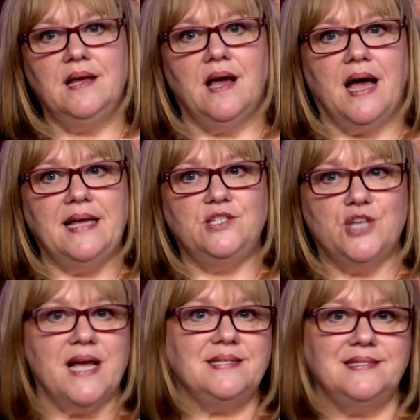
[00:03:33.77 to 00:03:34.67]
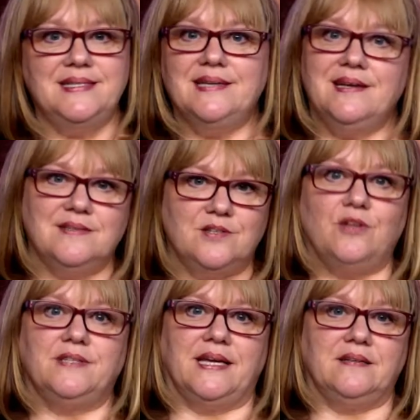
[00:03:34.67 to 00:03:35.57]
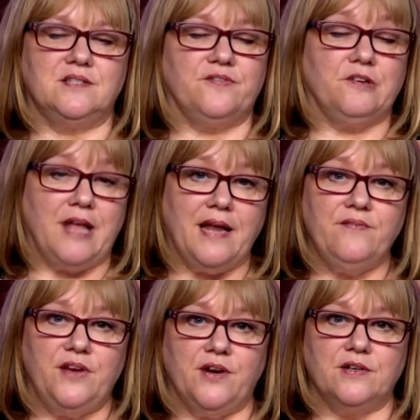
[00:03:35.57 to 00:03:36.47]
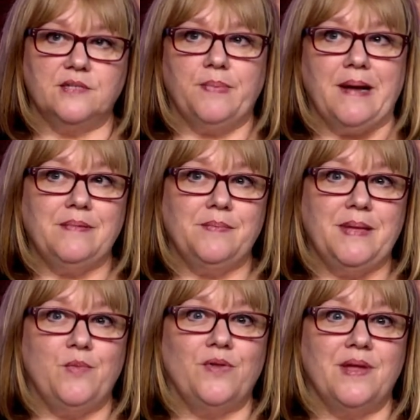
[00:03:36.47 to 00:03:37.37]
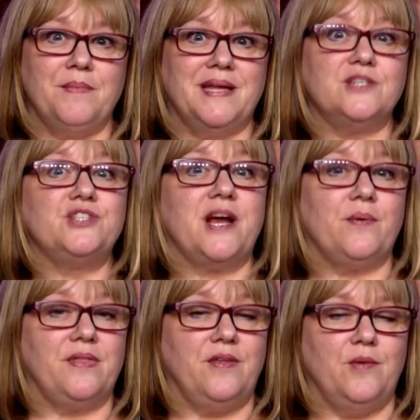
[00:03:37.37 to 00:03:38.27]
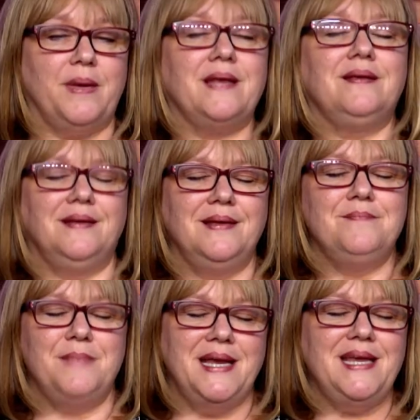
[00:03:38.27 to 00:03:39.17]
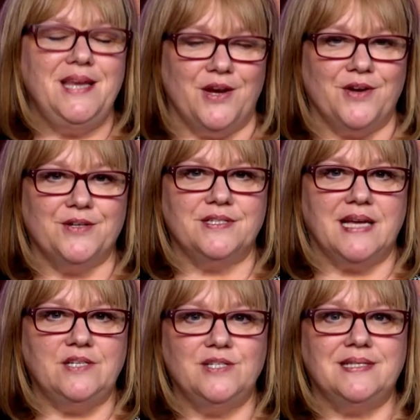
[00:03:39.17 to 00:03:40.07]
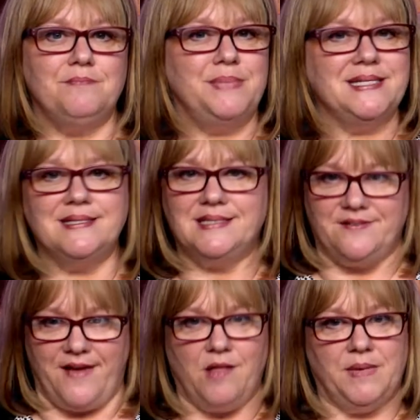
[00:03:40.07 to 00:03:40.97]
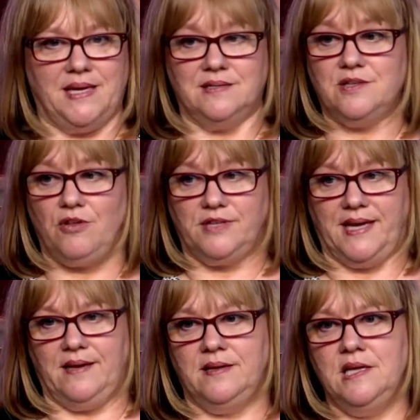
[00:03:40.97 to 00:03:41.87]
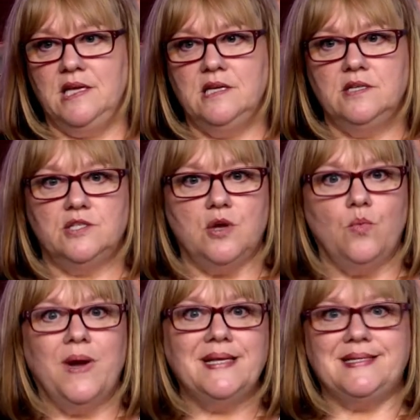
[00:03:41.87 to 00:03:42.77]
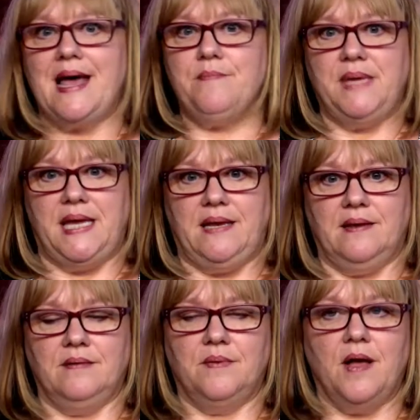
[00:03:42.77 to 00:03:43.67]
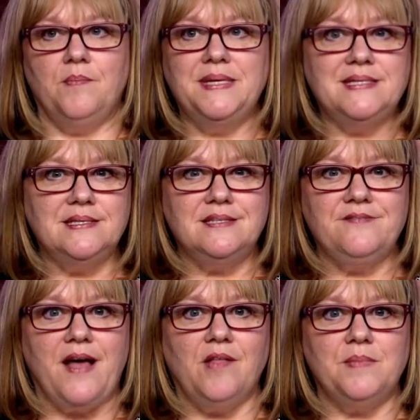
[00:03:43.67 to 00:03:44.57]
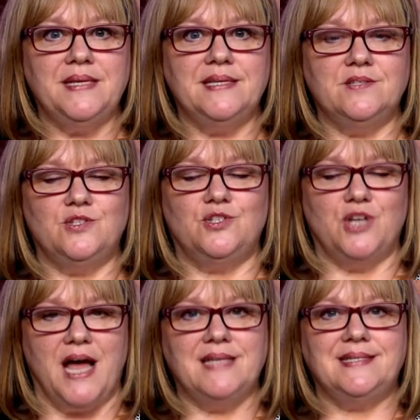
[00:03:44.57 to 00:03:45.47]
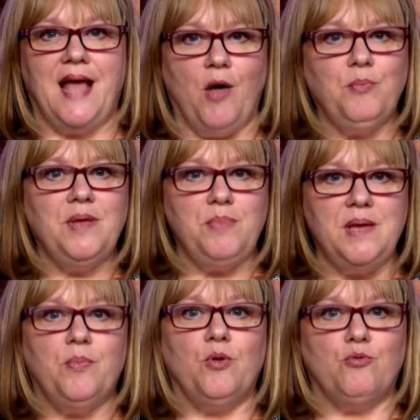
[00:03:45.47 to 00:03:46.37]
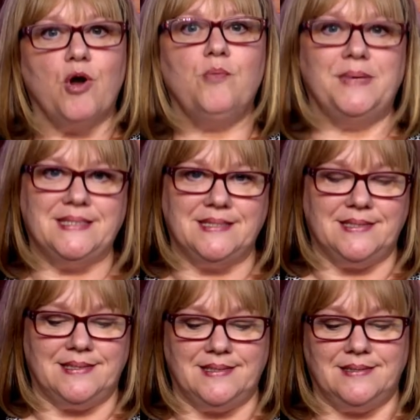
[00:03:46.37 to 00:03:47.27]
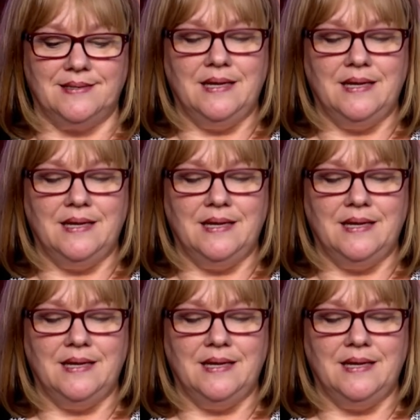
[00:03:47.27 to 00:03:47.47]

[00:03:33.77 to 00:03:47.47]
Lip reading: I just did consulting. So for a lot of years, probably more than I'm going to share with you, but many years, I just did business development consulting. So what does that mean? Well, business development is just helping people grow businesses.